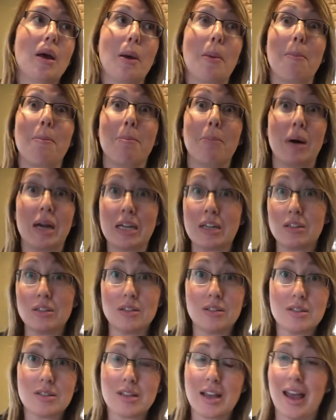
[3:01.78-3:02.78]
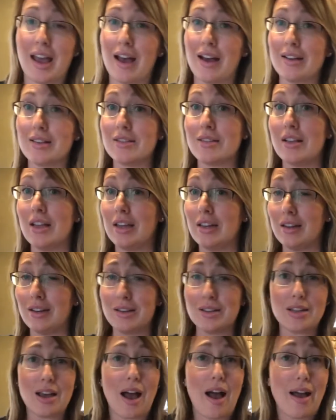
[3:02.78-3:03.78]
Michael's has an
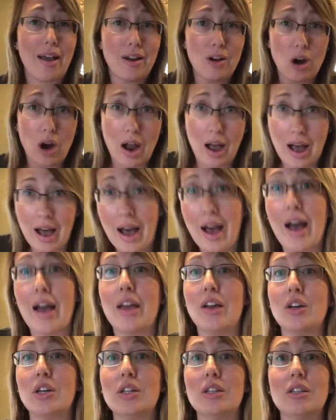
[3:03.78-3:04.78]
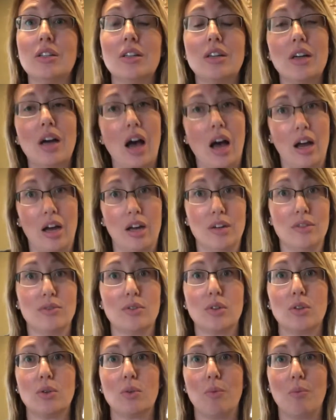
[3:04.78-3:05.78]
entire aisle of
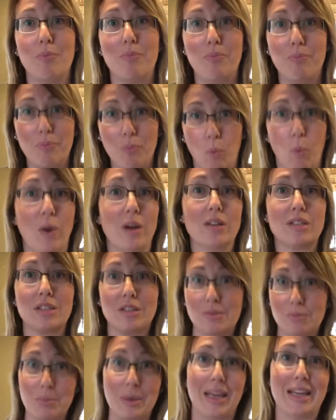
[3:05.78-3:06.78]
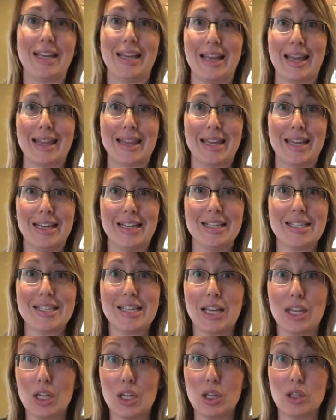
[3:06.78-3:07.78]
Wilton baking things,
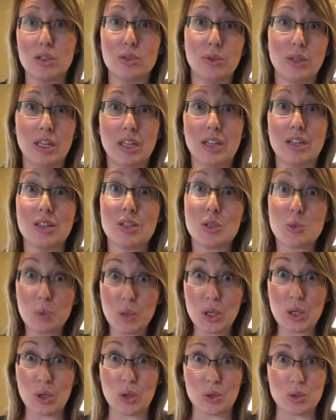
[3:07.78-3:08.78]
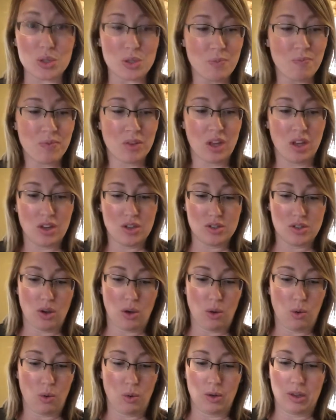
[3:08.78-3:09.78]
including sprinkles.
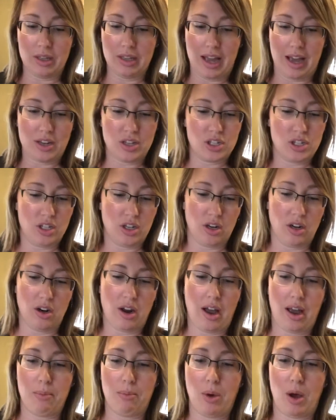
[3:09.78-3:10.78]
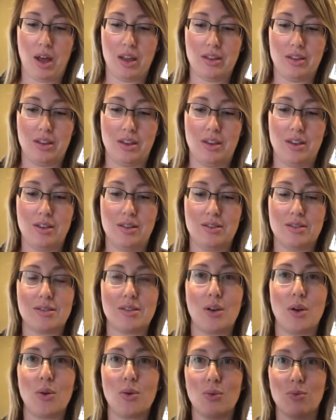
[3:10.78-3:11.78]
So last year I bought these
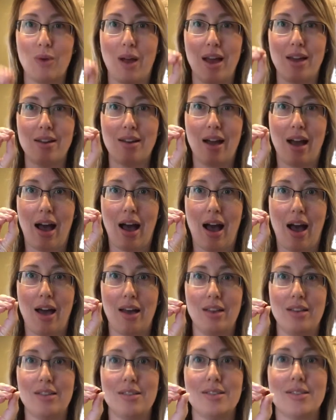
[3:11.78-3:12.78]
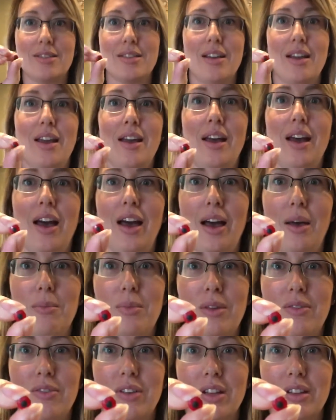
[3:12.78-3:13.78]
red eyes.
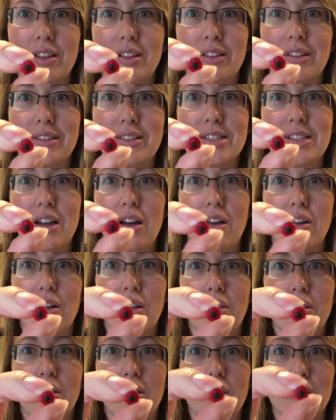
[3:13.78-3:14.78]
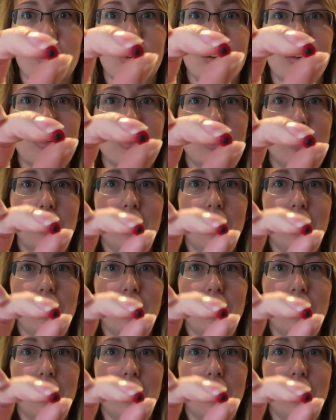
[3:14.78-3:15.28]
They've got the little dot on there